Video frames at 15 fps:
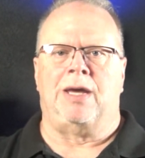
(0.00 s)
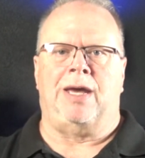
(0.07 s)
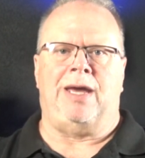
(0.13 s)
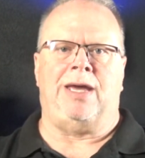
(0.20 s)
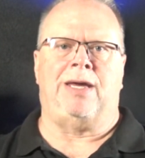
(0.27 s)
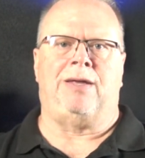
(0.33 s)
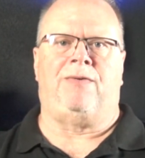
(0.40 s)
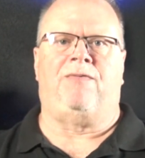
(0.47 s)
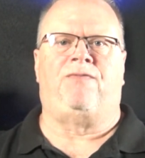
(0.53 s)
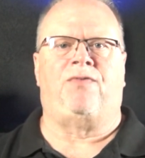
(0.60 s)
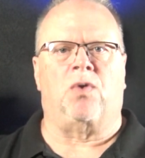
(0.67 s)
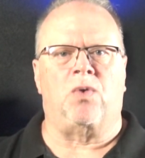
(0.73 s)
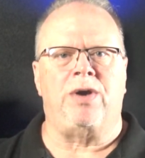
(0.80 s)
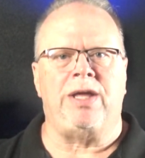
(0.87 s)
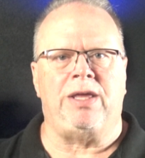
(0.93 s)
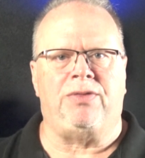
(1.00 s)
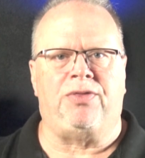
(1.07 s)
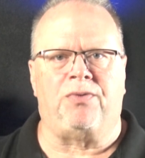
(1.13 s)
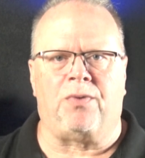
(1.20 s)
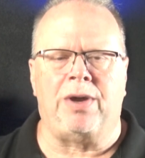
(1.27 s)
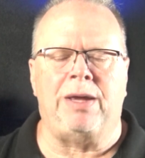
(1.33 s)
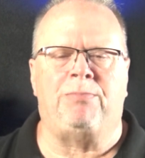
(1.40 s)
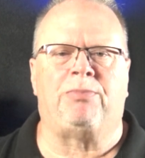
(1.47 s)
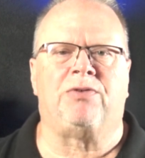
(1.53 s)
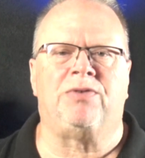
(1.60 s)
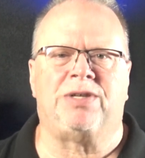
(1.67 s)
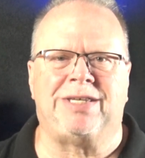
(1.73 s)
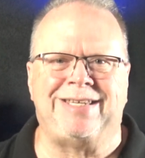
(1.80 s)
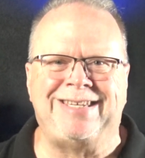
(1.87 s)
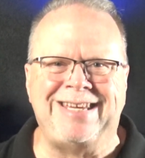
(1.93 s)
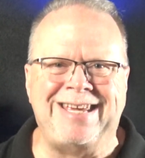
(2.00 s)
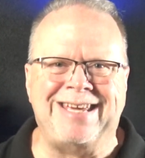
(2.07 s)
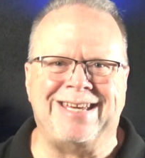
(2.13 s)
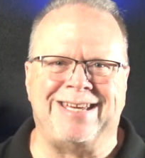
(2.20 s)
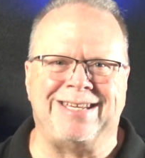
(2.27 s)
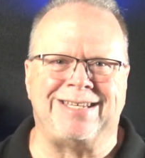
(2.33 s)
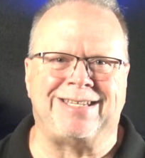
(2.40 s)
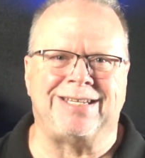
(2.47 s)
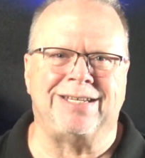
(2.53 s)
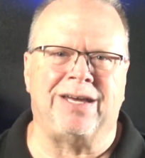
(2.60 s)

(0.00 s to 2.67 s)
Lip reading: And 43%